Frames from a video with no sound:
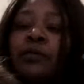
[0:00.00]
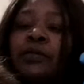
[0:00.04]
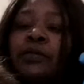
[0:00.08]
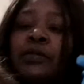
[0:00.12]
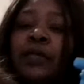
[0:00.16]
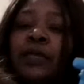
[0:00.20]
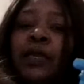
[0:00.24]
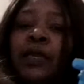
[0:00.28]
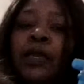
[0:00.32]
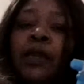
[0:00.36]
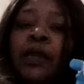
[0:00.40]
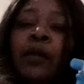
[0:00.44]

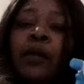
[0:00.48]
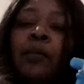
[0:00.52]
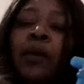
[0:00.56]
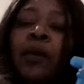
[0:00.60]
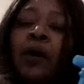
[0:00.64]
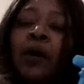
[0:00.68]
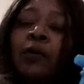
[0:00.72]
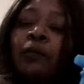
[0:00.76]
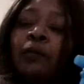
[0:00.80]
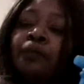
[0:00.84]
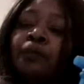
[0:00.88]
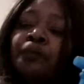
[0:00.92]
saying
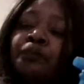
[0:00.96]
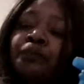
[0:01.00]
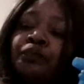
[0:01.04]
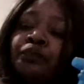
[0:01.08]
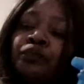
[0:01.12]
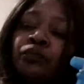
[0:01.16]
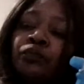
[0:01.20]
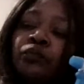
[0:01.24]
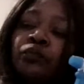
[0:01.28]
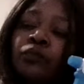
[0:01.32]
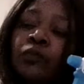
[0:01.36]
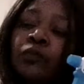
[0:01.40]
about
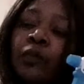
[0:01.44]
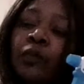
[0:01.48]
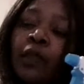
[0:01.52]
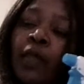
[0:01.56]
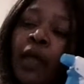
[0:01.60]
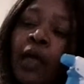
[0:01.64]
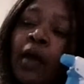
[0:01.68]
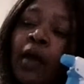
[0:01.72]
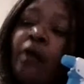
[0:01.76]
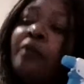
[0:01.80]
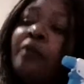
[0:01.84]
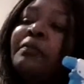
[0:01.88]

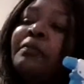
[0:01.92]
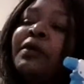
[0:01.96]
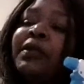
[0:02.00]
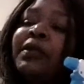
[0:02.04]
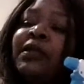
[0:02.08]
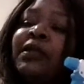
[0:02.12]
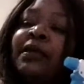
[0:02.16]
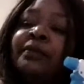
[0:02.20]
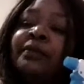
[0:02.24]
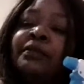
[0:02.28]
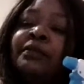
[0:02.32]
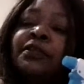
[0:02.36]
how I'm going to
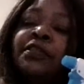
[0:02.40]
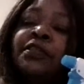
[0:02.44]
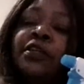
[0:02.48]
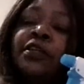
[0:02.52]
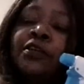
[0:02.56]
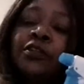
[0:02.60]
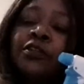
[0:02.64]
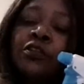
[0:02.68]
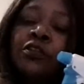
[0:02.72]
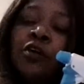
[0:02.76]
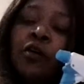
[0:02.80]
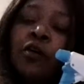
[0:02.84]
keep this
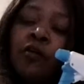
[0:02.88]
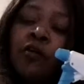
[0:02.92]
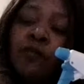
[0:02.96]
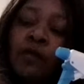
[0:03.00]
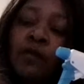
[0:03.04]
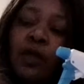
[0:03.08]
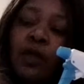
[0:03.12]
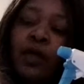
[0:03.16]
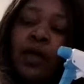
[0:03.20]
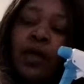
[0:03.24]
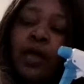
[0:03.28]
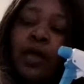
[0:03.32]
hair soft,
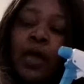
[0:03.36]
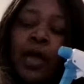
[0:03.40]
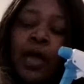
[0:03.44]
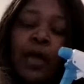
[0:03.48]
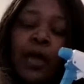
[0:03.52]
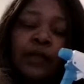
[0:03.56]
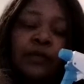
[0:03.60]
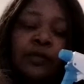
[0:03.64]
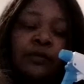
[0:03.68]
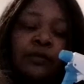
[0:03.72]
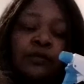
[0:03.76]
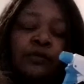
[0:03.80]

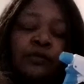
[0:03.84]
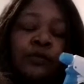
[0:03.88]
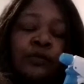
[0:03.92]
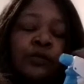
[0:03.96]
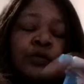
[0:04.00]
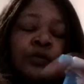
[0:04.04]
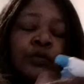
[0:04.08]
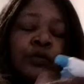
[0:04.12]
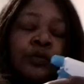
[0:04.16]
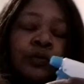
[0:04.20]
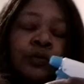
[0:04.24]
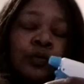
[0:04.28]
I do
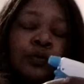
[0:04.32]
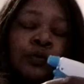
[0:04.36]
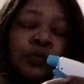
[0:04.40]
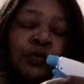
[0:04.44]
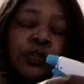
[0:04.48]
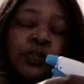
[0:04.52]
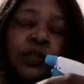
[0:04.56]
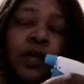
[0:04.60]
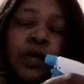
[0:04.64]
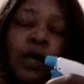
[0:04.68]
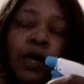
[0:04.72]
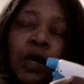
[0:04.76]

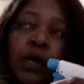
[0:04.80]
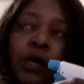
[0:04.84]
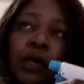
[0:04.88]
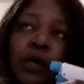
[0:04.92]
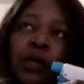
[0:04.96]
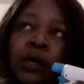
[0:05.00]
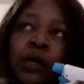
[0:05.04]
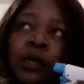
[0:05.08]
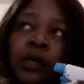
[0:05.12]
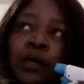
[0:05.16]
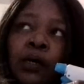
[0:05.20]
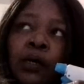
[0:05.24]
use
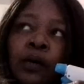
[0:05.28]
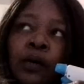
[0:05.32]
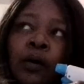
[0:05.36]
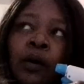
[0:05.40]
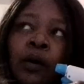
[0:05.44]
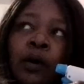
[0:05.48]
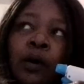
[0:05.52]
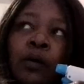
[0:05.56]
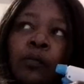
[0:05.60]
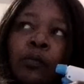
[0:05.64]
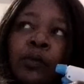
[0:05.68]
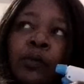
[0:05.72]

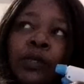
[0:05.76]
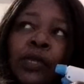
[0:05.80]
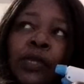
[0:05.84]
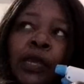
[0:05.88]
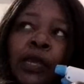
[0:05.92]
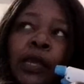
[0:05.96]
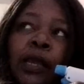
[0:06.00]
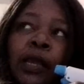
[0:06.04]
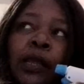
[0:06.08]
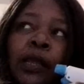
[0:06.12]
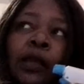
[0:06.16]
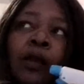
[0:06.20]
what
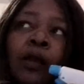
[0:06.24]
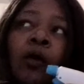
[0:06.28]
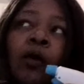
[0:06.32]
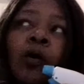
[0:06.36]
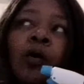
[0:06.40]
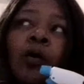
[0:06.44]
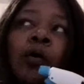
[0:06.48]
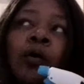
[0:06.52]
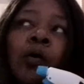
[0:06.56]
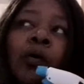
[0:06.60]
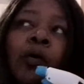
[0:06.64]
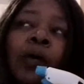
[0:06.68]
they
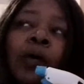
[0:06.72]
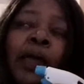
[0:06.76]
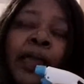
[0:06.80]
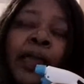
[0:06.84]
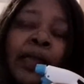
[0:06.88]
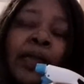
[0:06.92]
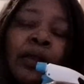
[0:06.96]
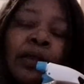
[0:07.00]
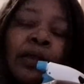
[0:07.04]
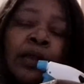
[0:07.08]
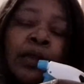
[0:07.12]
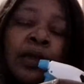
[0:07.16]
call
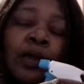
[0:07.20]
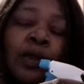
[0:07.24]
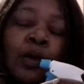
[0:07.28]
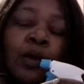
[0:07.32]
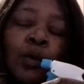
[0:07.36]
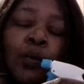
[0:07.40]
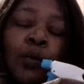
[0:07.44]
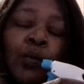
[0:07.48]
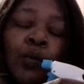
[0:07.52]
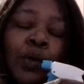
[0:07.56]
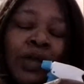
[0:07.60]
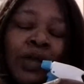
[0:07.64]
a
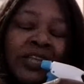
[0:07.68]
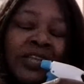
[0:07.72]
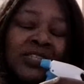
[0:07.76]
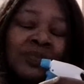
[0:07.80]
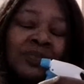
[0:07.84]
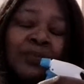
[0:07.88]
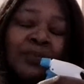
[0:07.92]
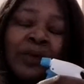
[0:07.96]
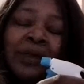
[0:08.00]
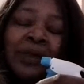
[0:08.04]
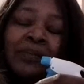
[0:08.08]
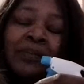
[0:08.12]
wig
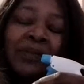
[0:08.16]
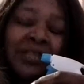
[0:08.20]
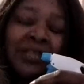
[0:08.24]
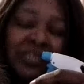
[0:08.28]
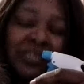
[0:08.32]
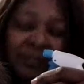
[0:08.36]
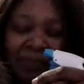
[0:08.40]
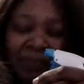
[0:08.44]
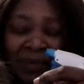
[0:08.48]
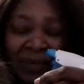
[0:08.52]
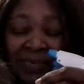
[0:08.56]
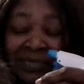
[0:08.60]
spray, but it's
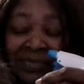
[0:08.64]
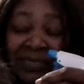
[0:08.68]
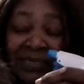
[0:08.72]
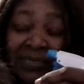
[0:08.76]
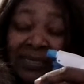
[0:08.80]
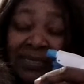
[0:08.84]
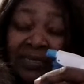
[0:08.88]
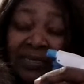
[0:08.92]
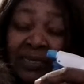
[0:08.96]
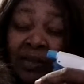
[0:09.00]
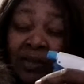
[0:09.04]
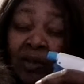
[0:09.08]

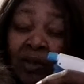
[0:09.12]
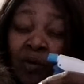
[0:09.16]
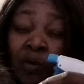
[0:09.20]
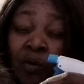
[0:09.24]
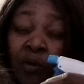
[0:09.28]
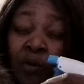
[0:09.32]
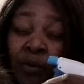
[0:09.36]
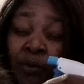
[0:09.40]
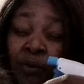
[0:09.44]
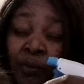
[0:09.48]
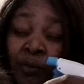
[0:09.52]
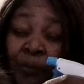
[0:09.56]
basically a
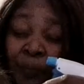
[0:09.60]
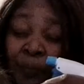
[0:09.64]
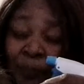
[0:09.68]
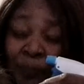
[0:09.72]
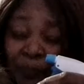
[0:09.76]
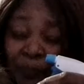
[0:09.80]
oil.